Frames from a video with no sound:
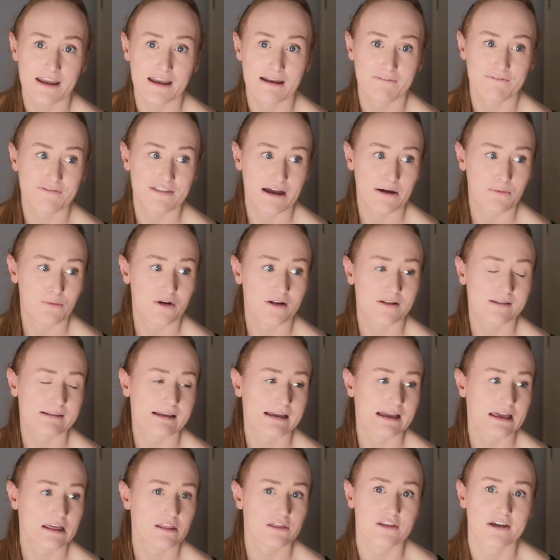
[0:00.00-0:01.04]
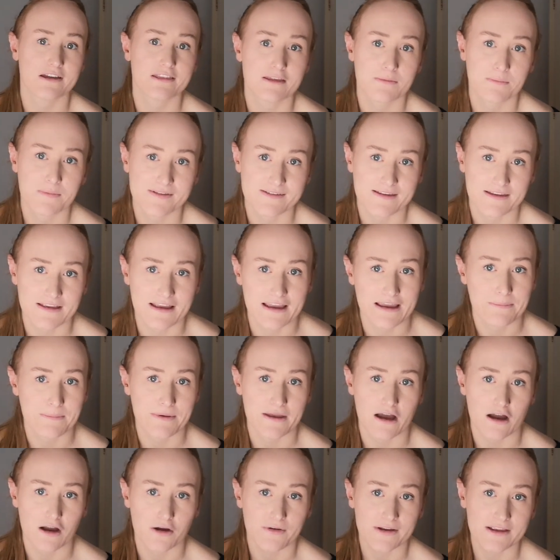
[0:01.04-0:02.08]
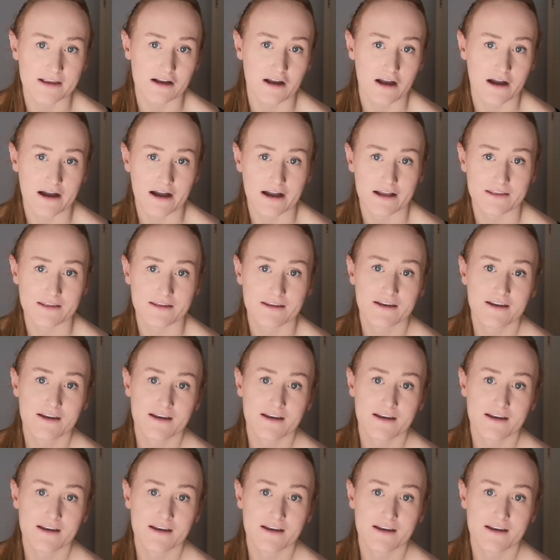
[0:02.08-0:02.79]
if that was a 30% APR credit card,